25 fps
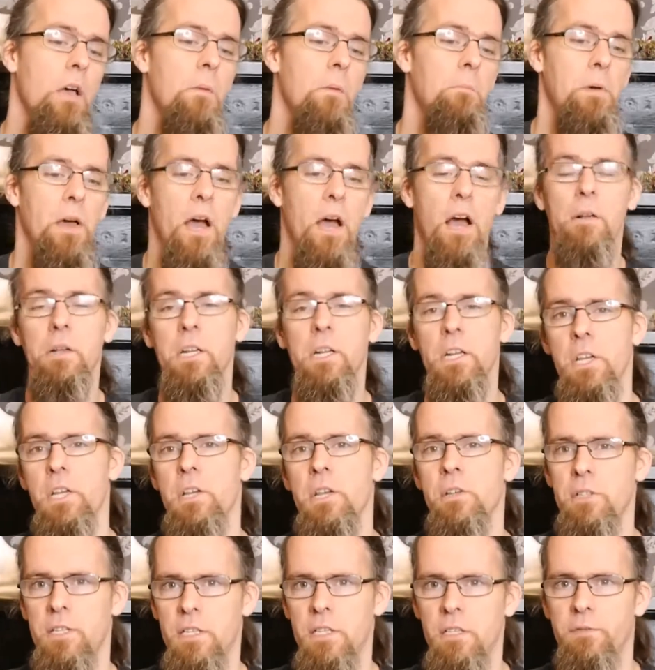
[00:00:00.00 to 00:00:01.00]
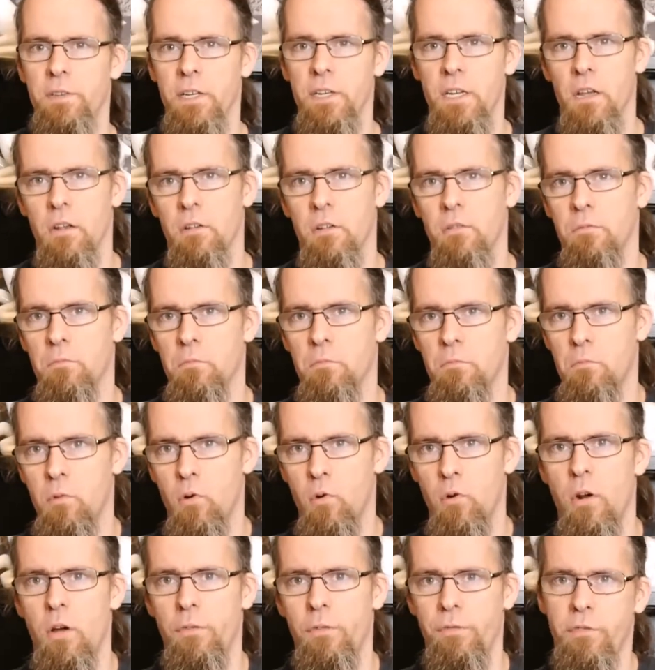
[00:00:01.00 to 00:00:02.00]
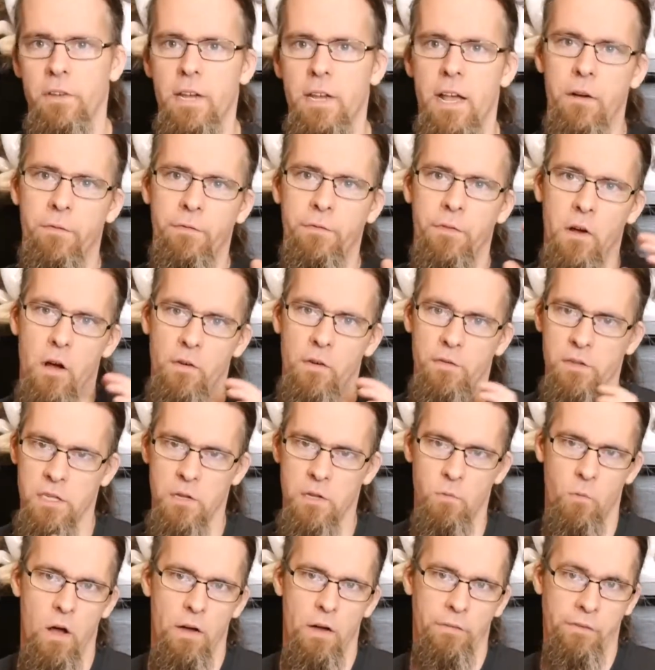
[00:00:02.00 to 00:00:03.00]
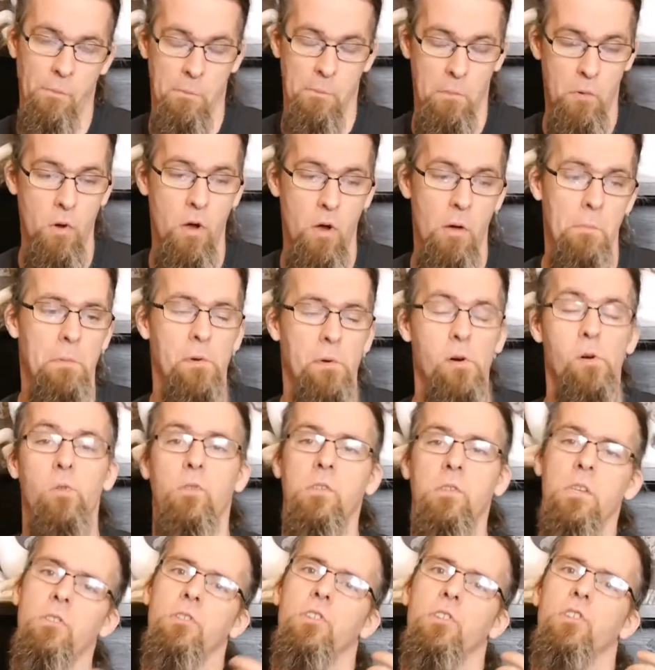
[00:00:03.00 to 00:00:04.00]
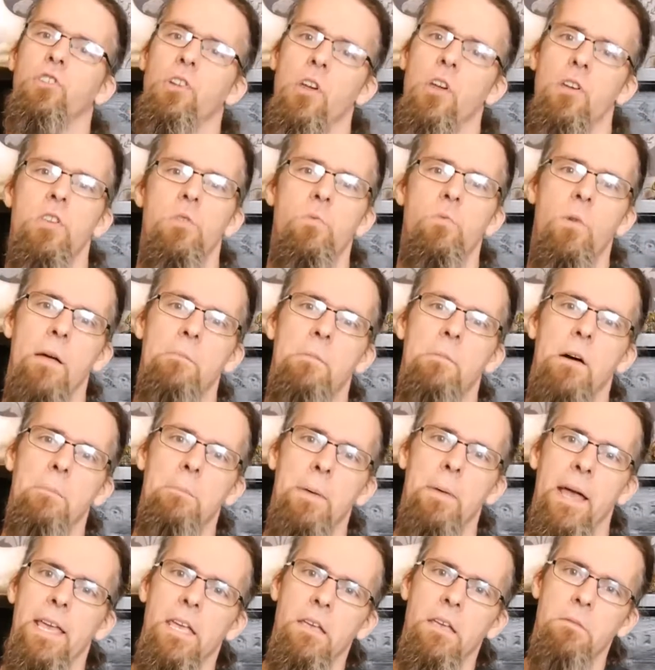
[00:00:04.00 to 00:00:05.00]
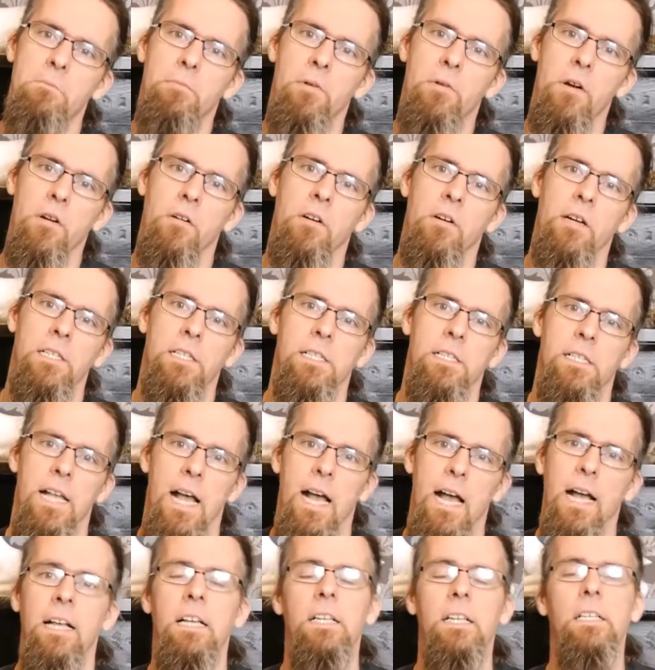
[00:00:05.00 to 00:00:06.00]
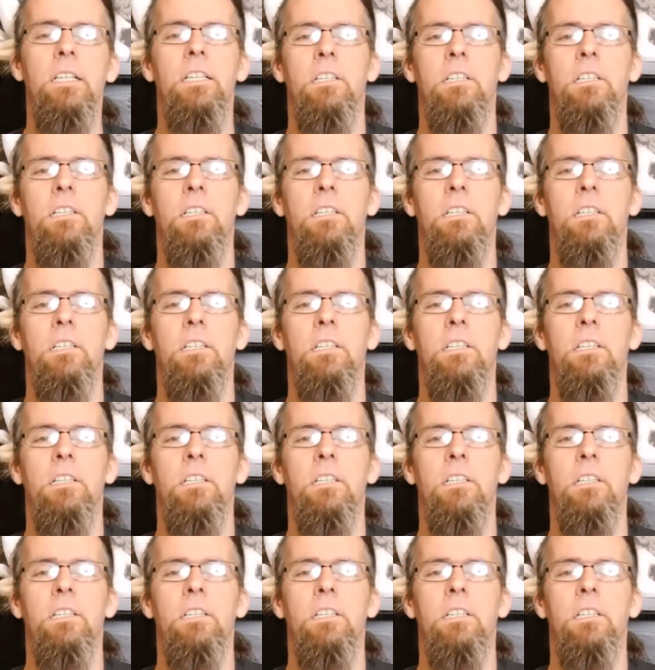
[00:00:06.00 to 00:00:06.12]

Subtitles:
But I'm going to use this video more often now for obviously what have I bought, but also to show you where my painting progress is at.